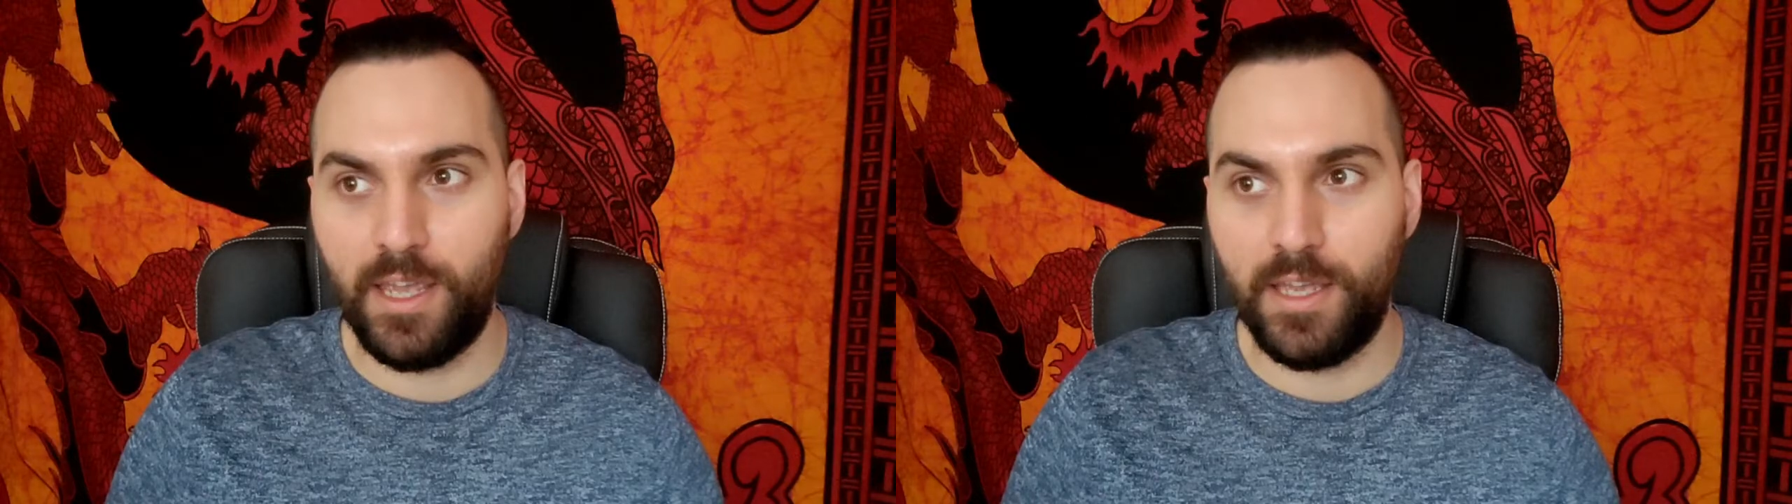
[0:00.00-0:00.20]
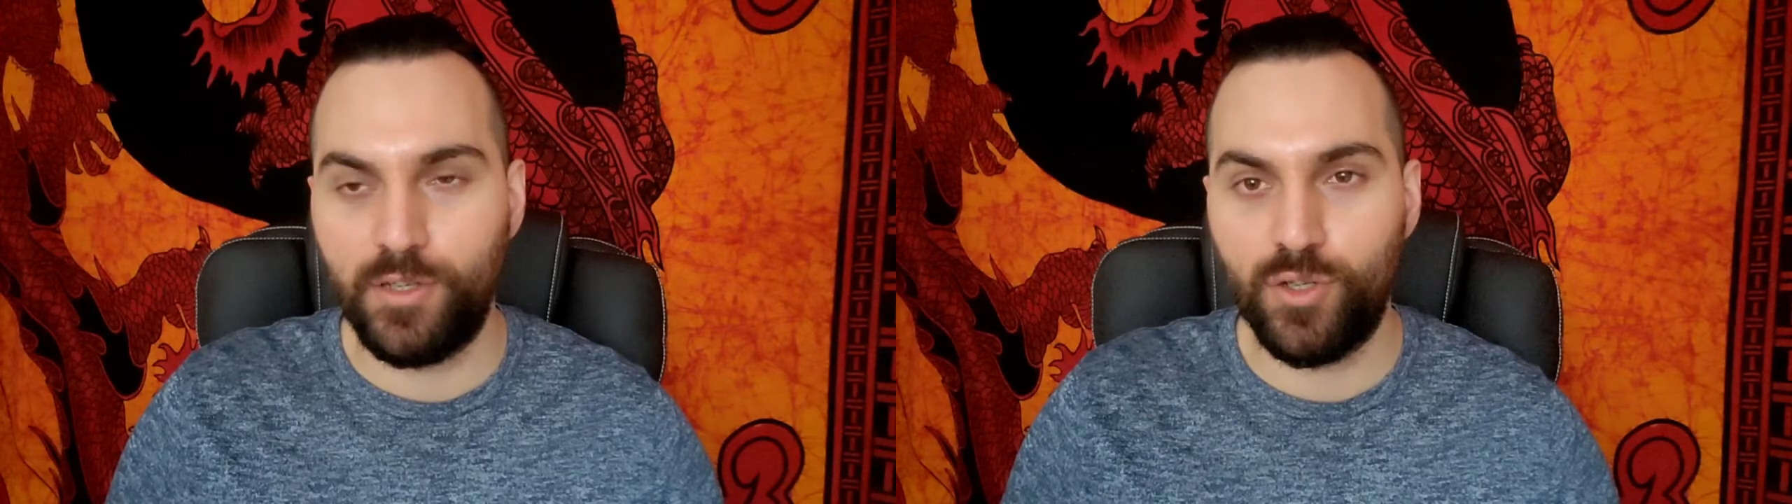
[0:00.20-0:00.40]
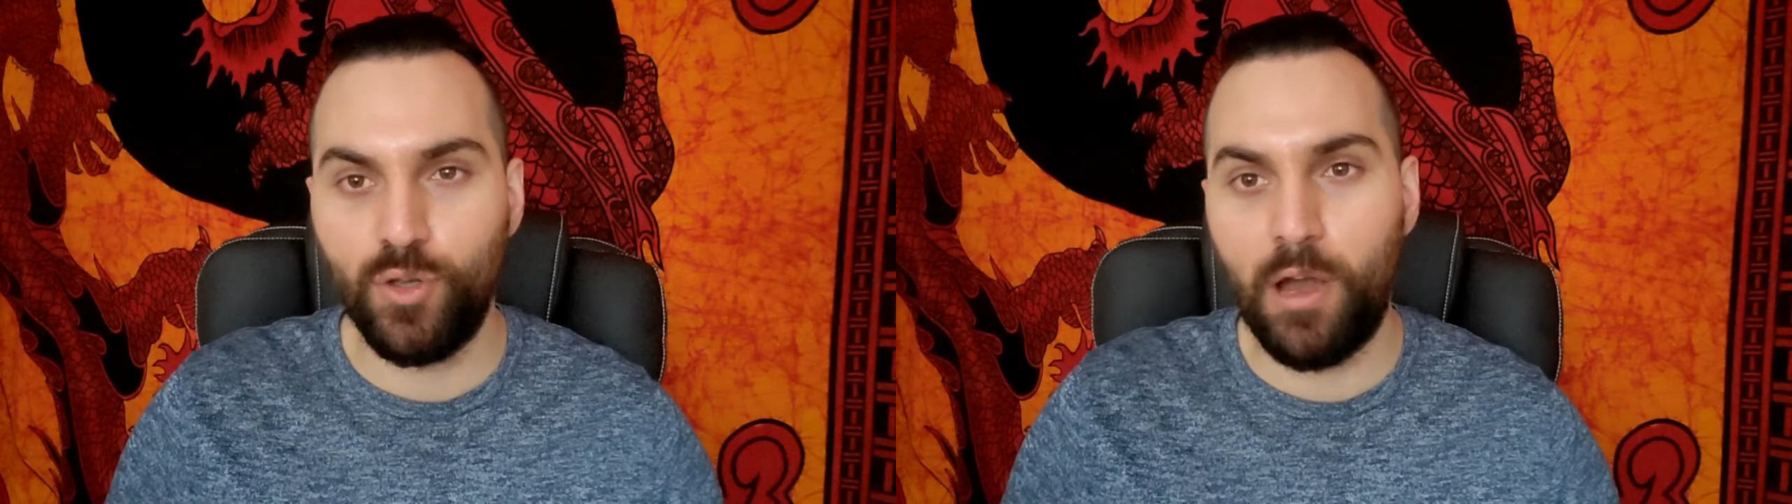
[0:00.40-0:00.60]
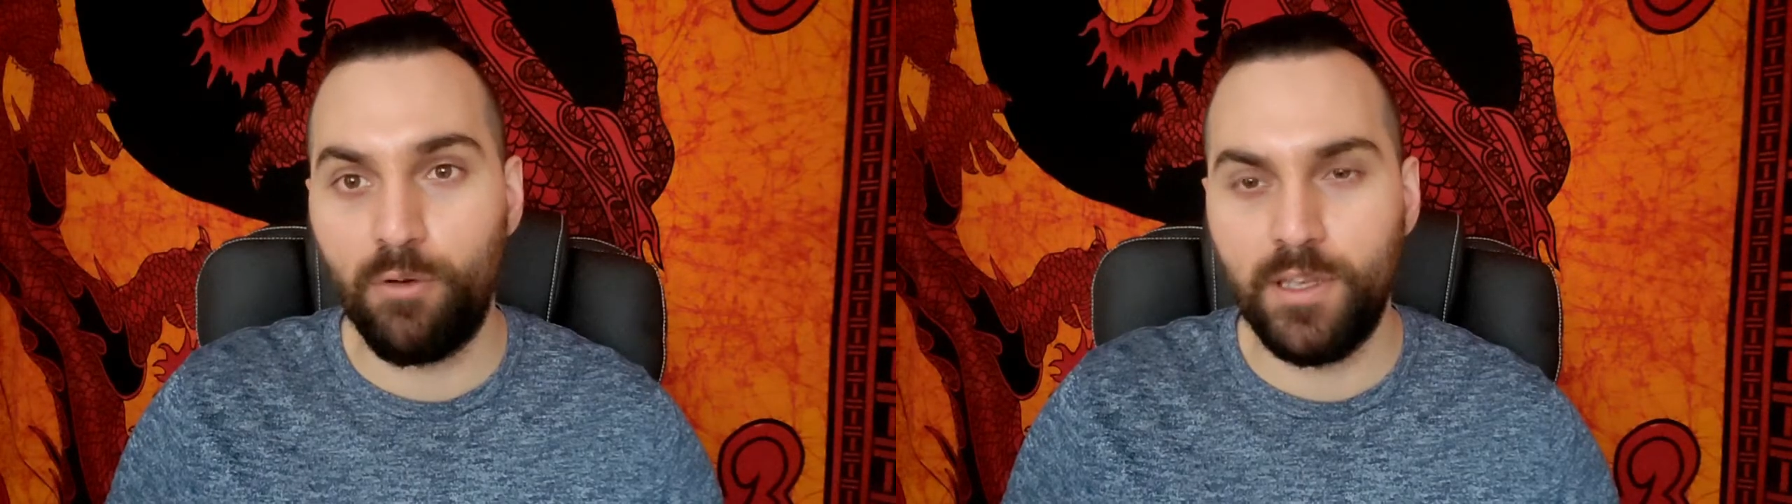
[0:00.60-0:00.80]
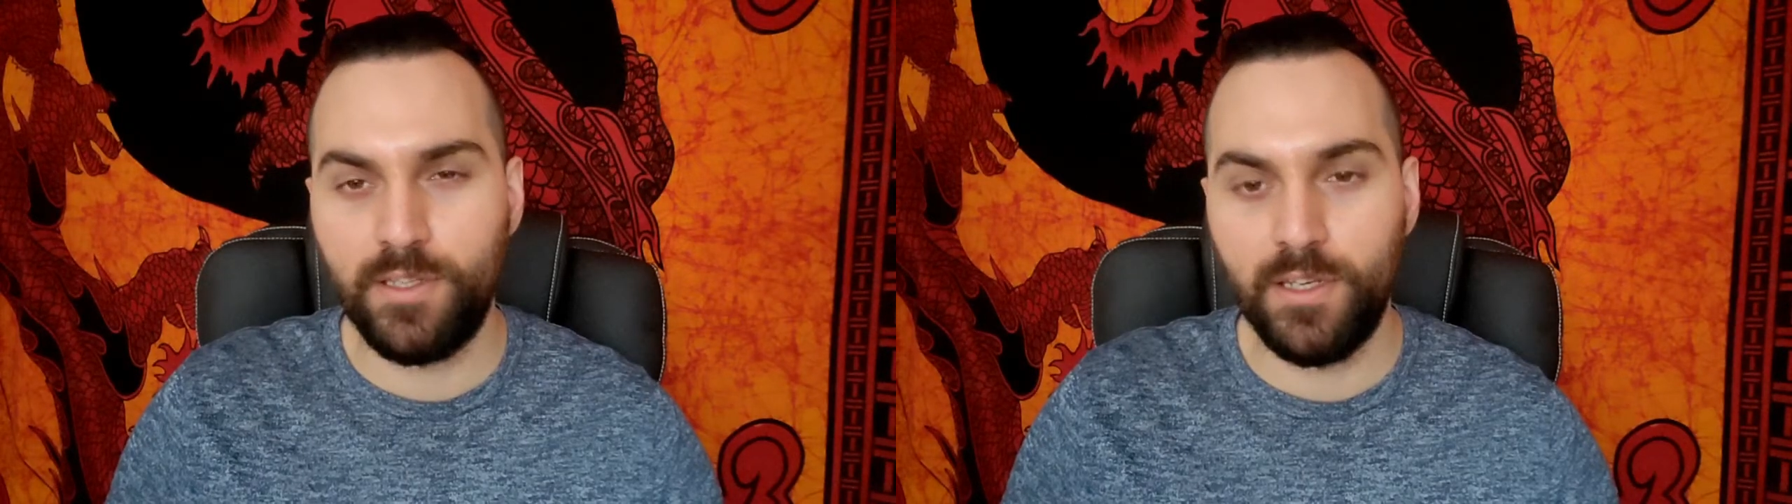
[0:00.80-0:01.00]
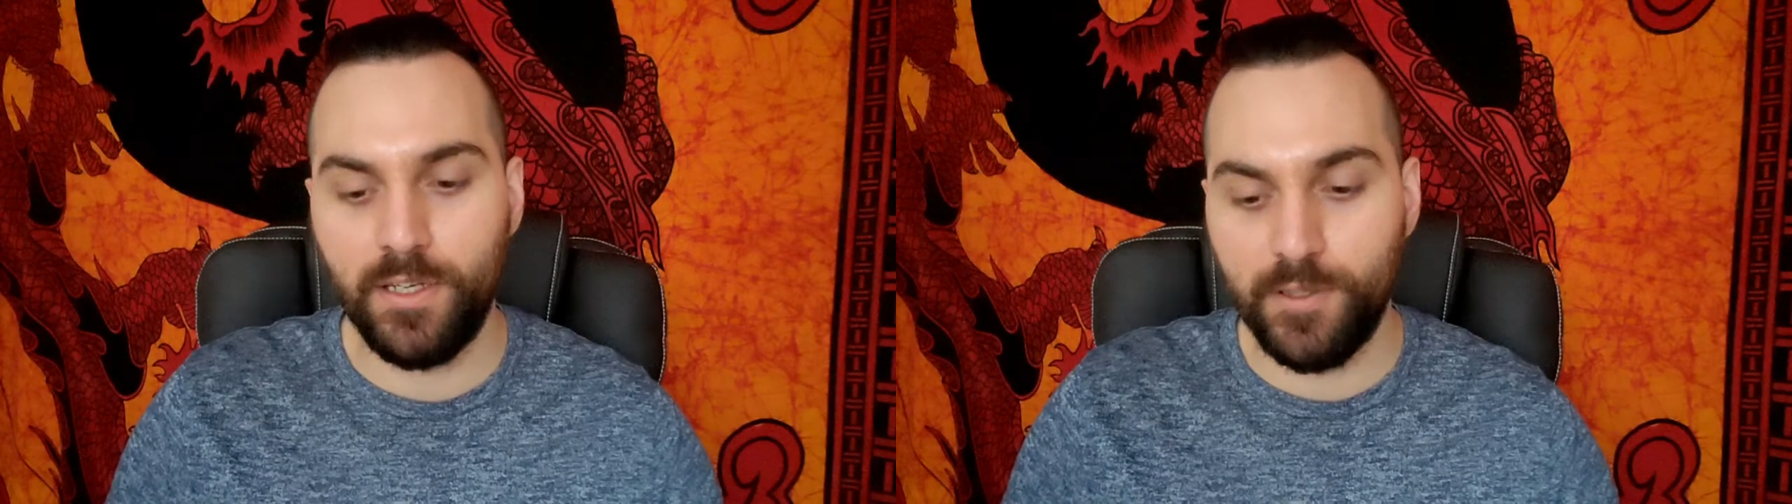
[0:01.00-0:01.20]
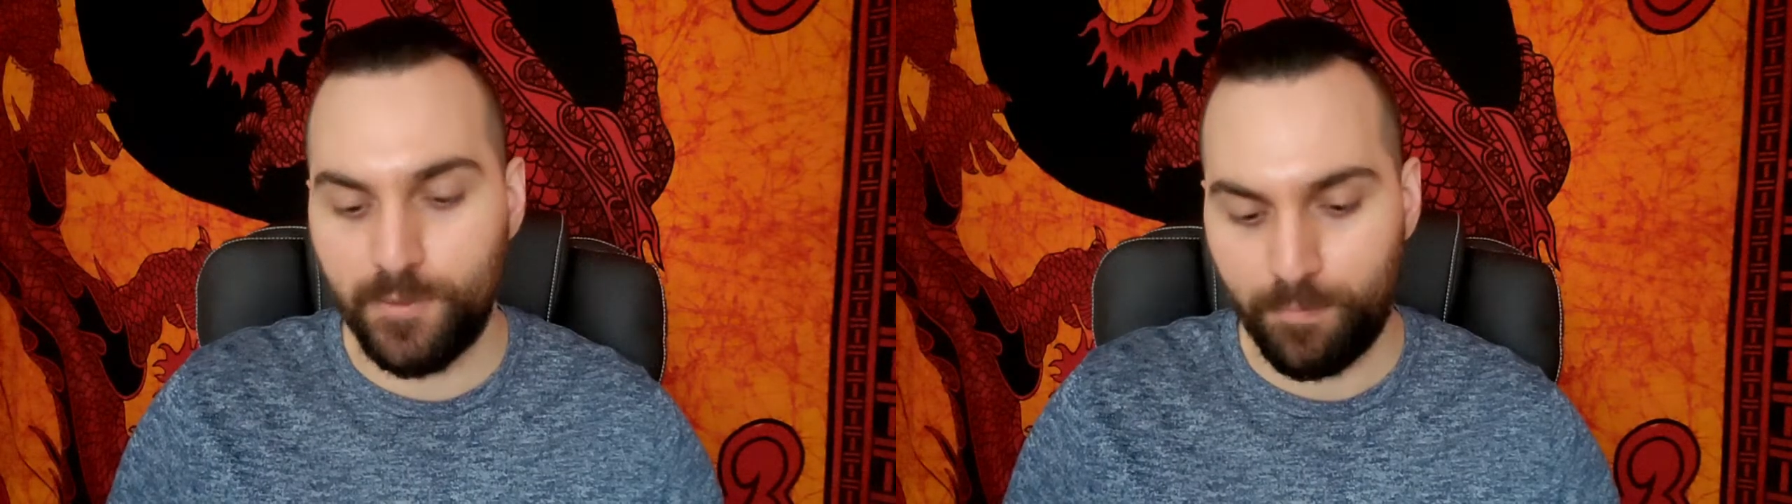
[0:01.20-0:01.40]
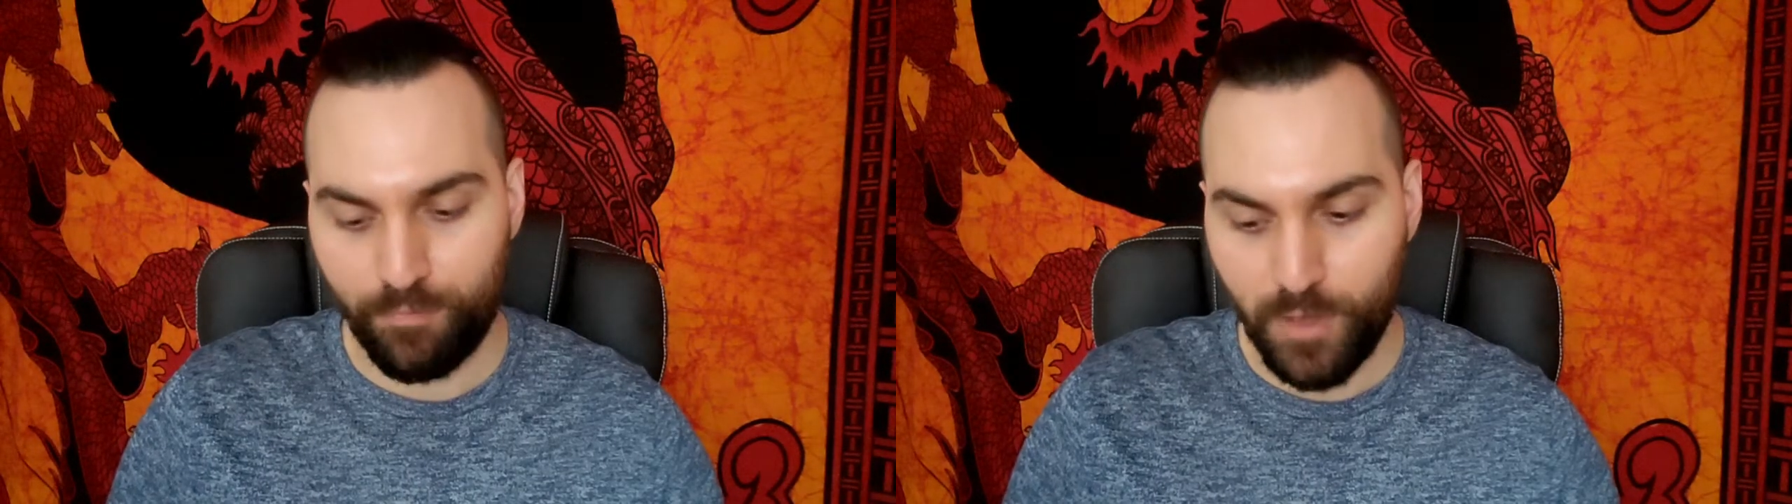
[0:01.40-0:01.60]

and show you how easy it is.